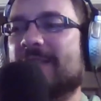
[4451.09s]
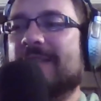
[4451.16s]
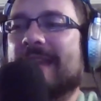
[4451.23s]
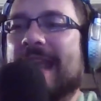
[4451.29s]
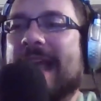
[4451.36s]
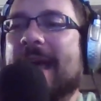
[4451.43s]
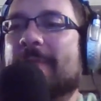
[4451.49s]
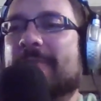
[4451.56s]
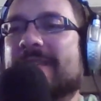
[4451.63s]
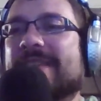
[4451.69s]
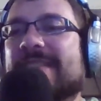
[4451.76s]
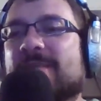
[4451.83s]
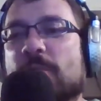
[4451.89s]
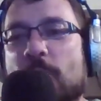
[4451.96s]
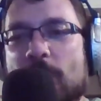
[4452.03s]
happen
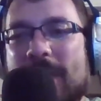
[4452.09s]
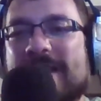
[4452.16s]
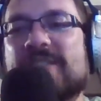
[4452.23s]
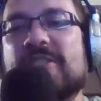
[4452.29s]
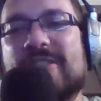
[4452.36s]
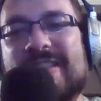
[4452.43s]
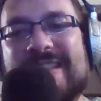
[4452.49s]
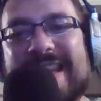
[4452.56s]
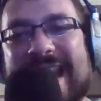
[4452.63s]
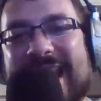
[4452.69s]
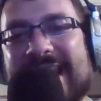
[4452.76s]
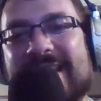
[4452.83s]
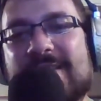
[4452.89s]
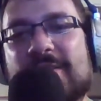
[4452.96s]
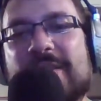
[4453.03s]
is which
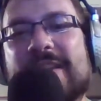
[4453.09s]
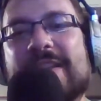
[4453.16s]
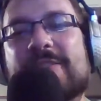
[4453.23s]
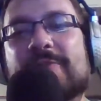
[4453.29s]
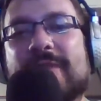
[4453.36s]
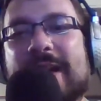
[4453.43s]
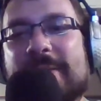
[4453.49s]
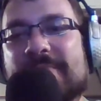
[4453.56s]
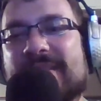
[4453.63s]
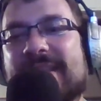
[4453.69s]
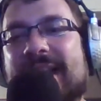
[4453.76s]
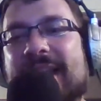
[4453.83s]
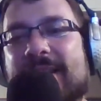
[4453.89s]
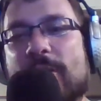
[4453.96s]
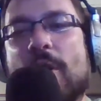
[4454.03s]
stage he drops
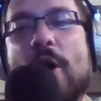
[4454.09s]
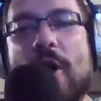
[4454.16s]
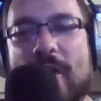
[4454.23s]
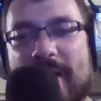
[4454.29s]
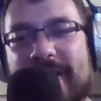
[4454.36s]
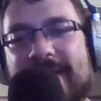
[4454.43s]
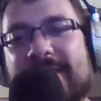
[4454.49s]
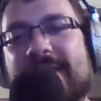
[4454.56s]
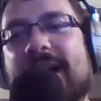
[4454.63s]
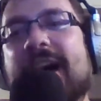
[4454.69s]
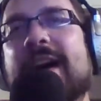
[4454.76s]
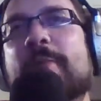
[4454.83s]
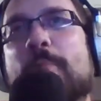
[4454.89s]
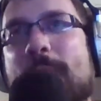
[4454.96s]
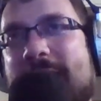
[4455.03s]
dead on,
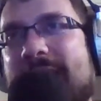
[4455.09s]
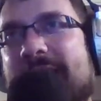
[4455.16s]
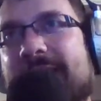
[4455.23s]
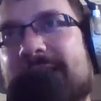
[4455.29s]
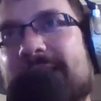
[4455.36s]
not when.